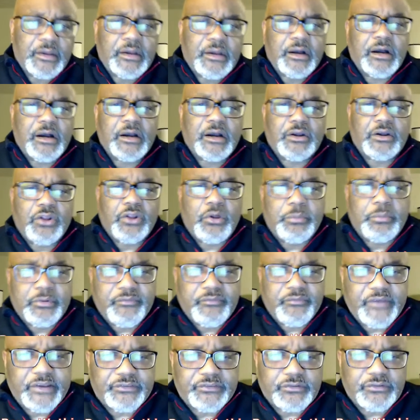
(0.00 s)
Global
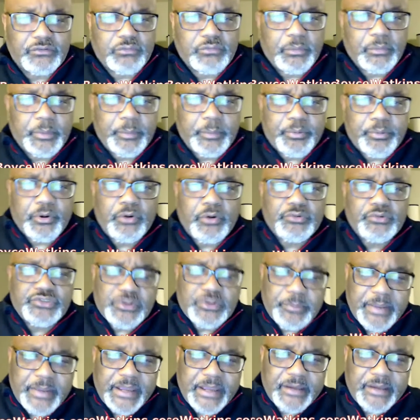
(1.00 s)
investors will be prone to
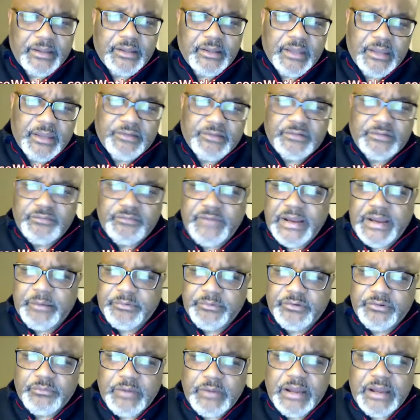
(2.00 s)
panic as the
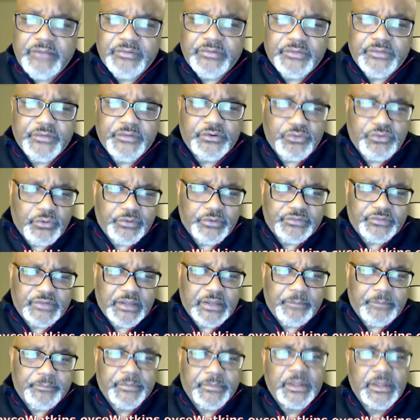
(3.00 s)
virus arrives at their
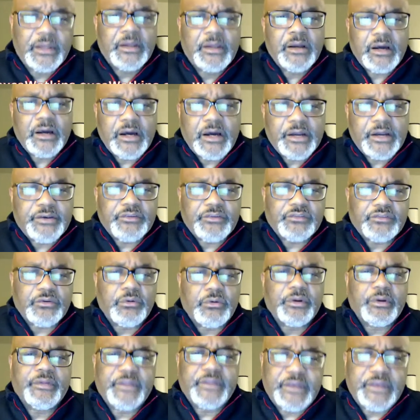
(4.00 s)
doorstep,
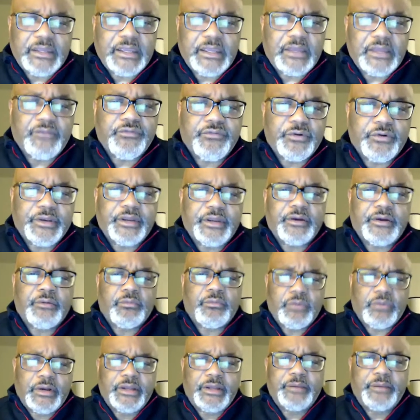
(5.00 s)
underscoring the need for
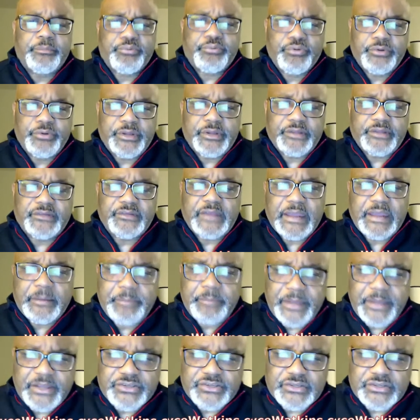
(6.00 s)
near-run prudence and
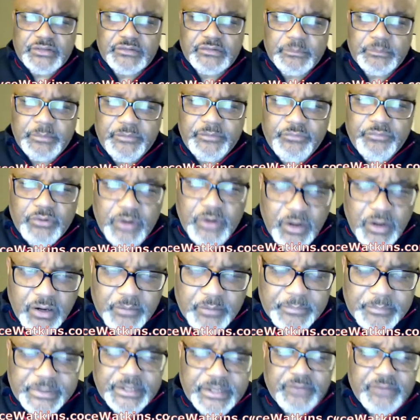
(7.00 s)
patience before
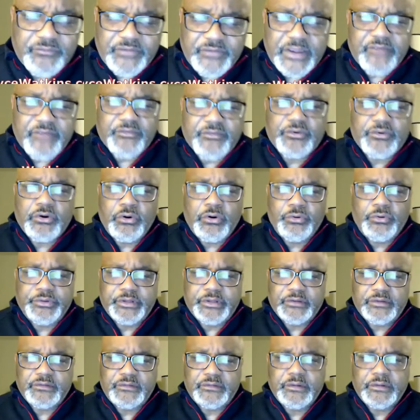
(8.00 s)
augmenting favored
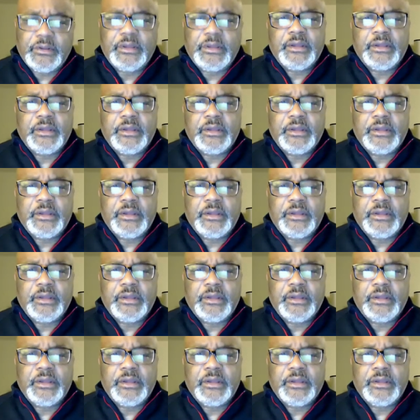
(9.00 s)
holdings.